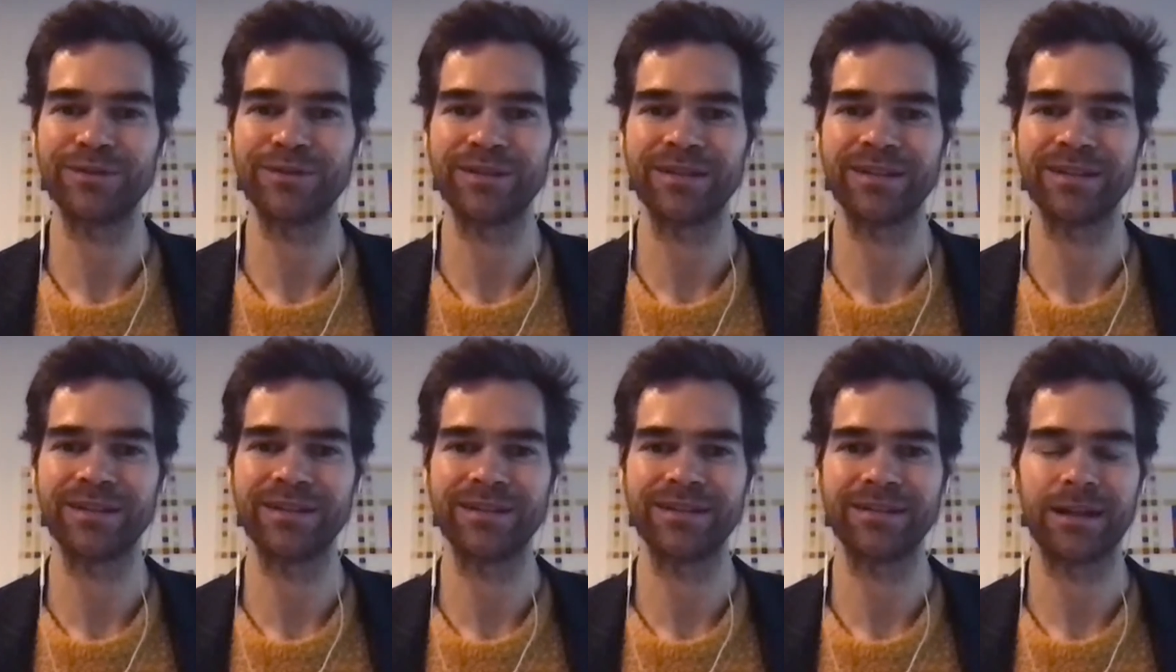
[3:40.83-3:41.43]

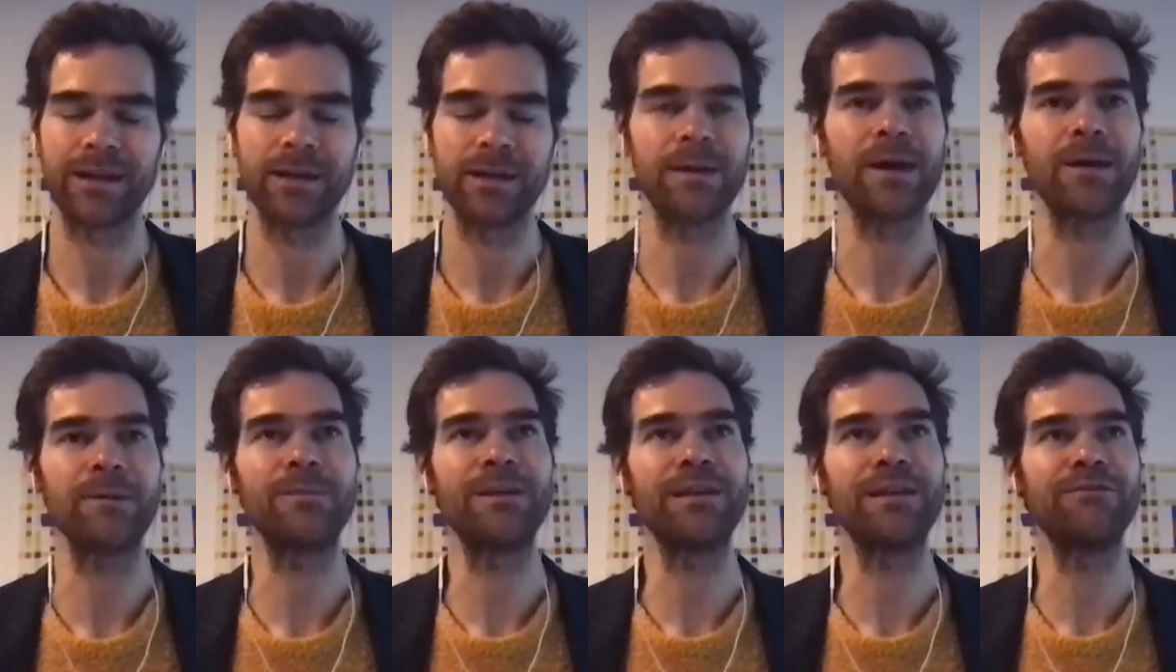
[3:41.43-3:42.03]
I
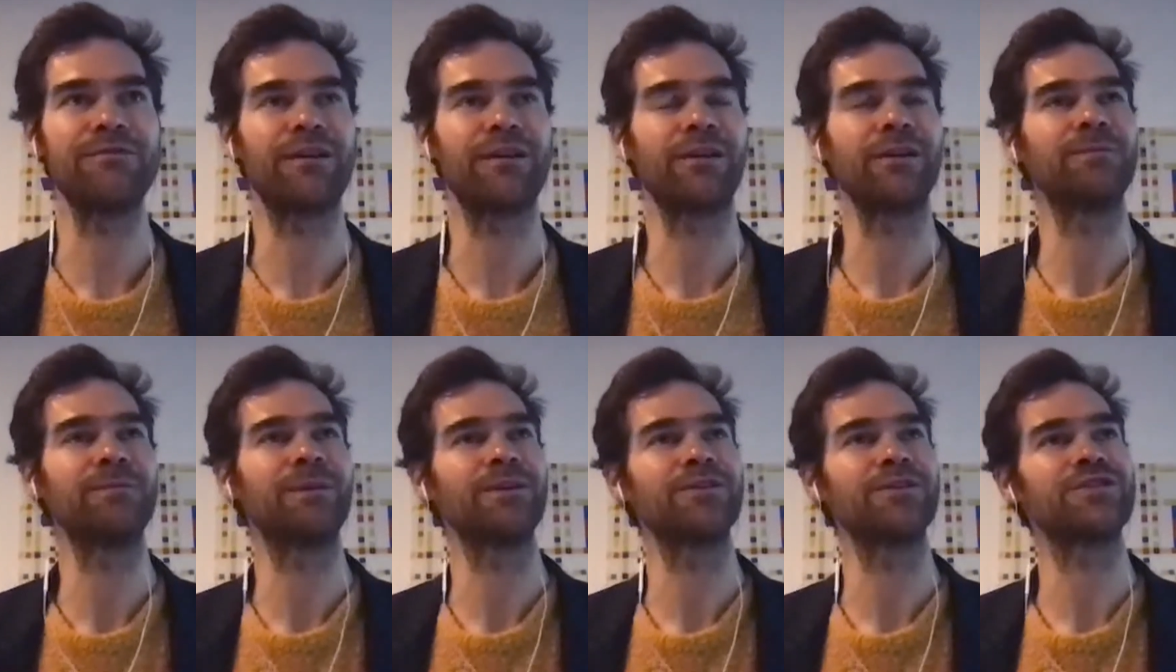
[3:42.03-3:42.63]
believe very
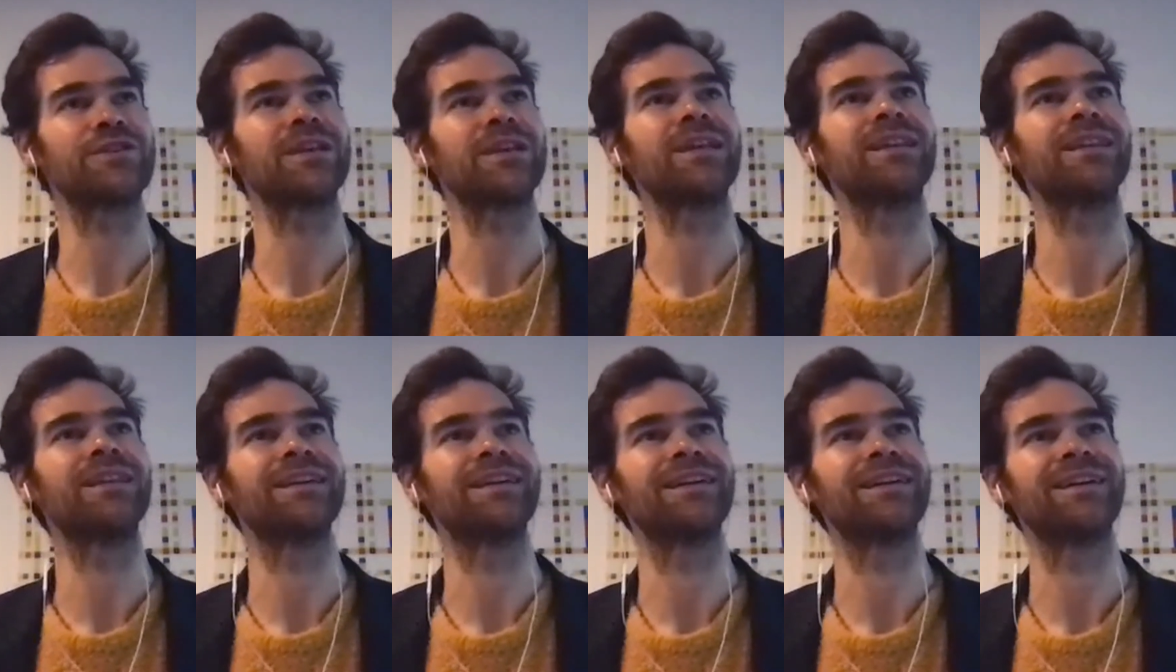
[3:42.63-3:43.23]
much
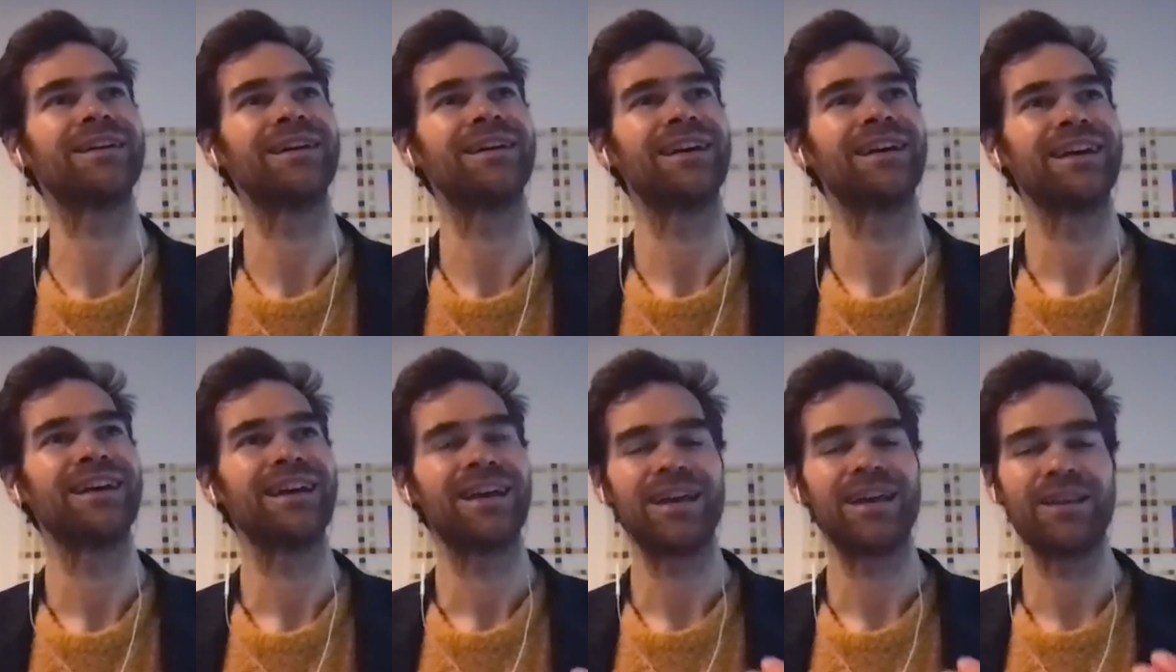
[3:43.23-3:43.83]
in
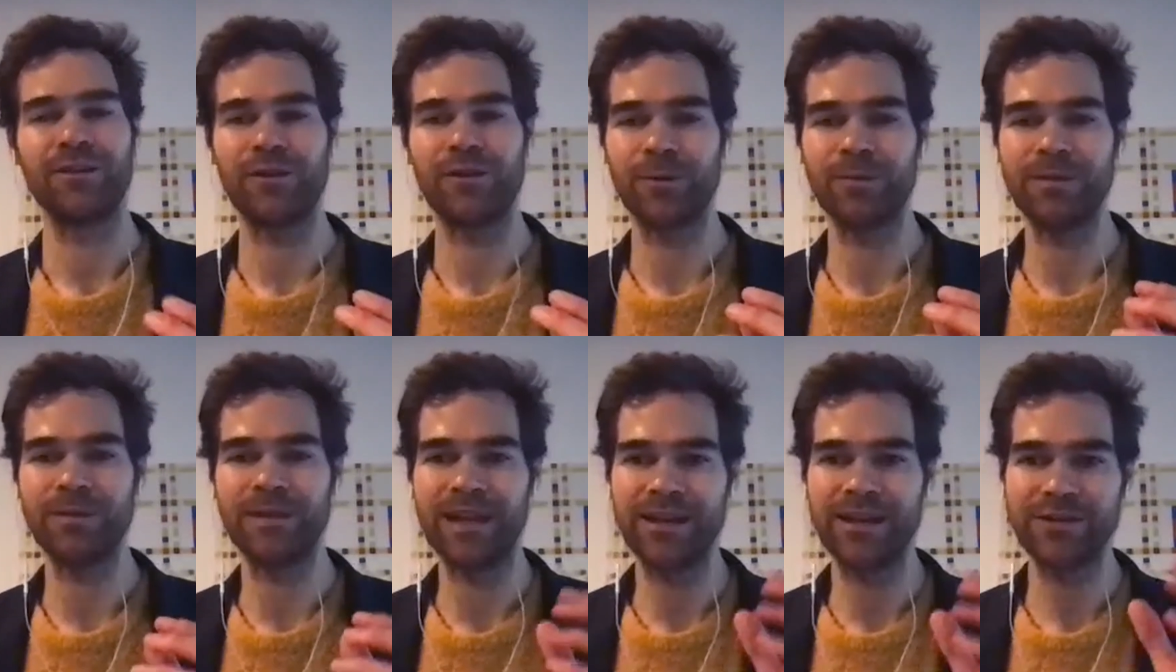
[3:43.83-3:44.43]
the
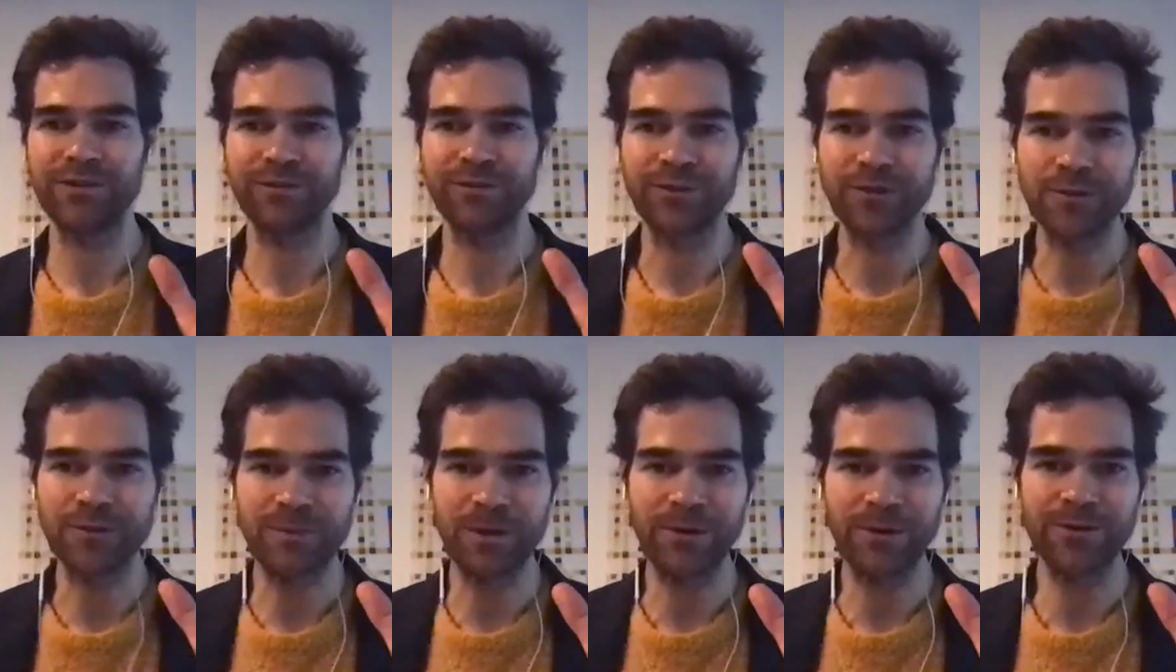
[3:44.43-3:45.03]
combination of the
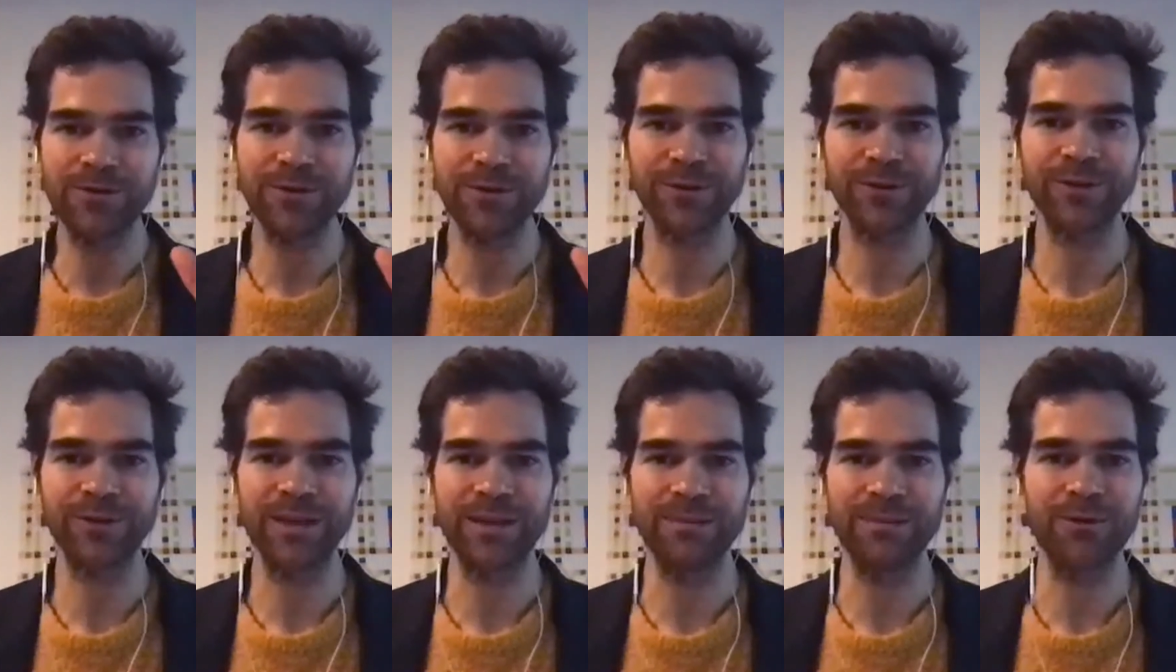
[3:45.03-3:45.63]
spiritual,
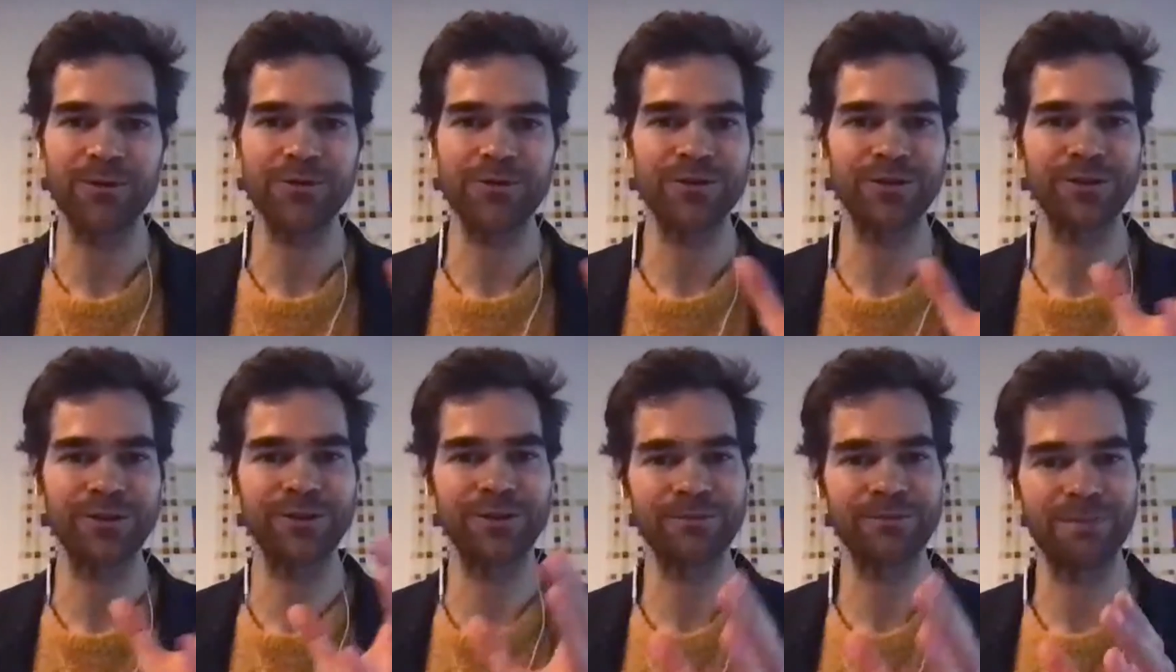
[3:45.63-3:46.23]
the
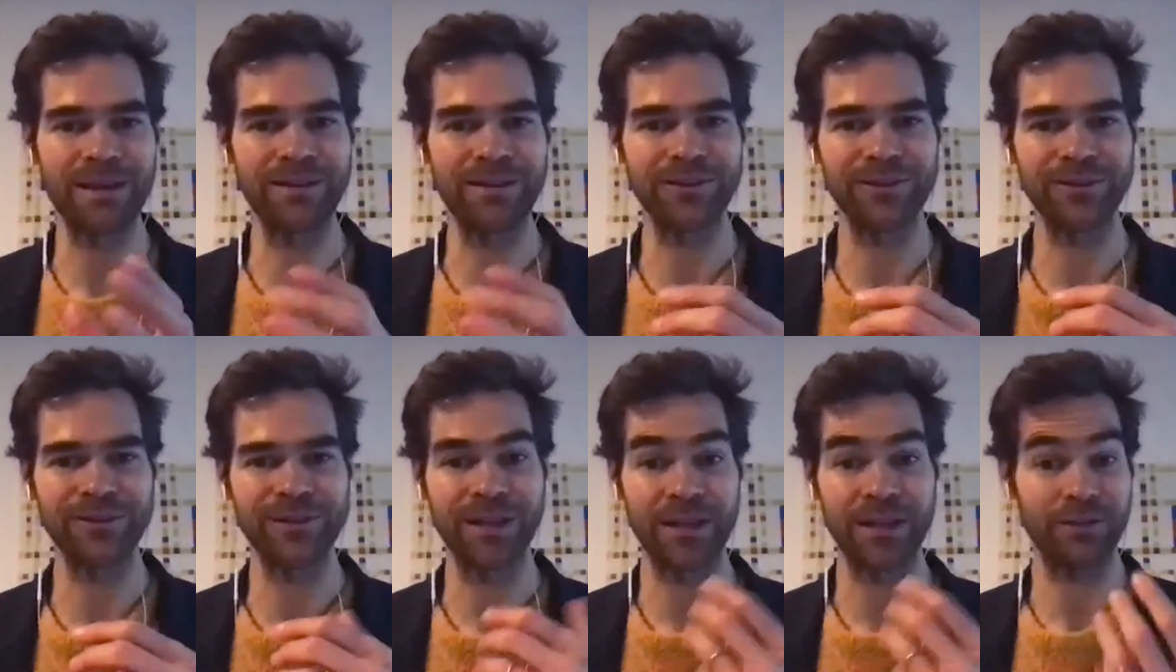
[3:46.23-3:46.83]
emotional, the
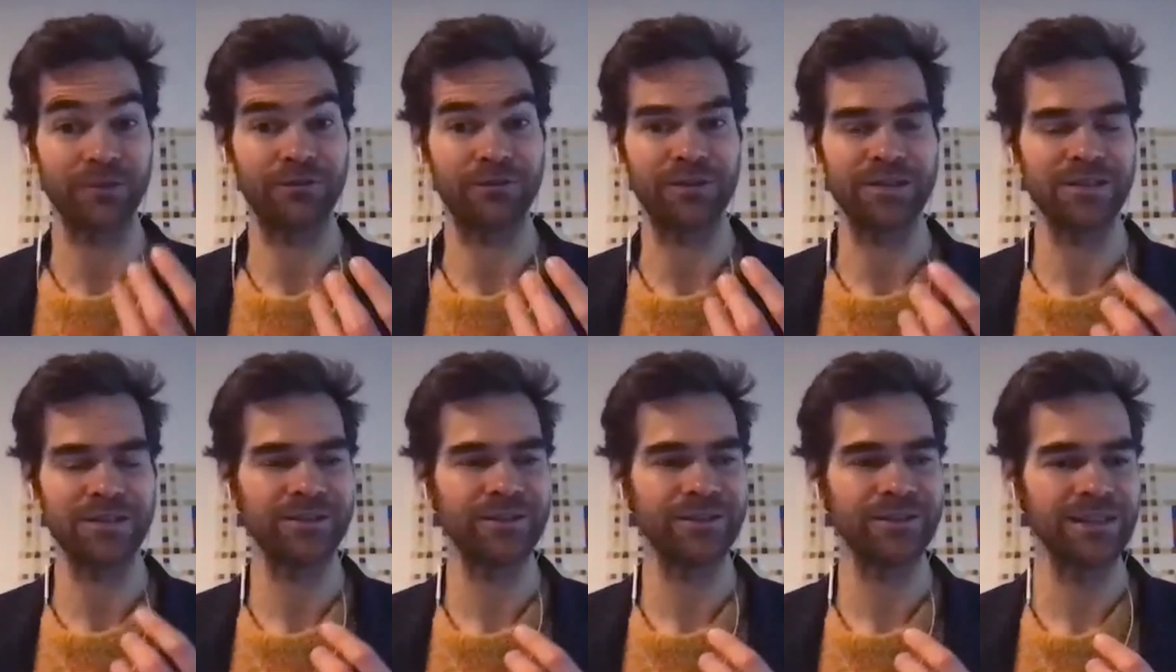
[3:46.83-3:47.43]
mental, and the
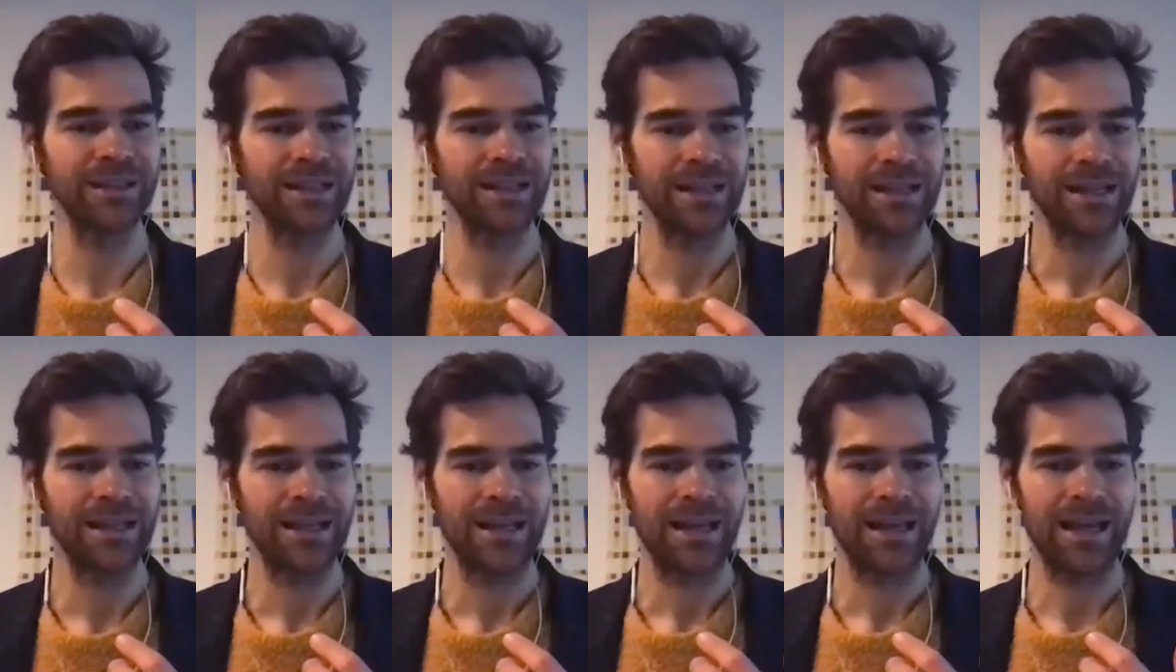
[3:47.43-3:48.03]
physical.
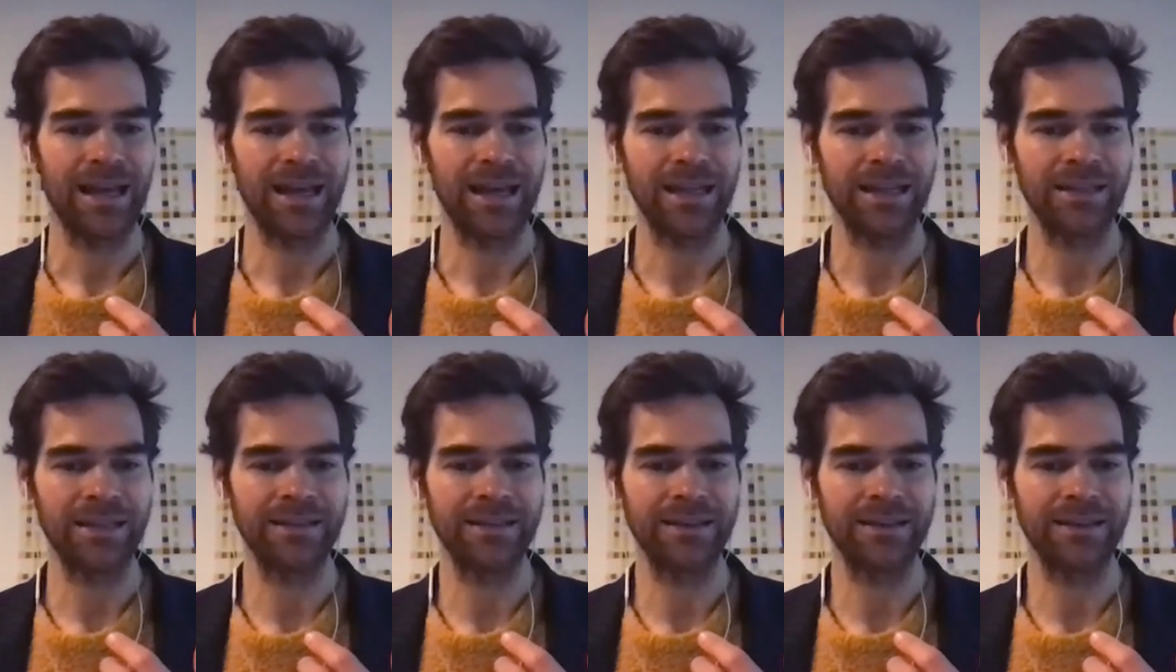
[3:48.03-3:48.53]
And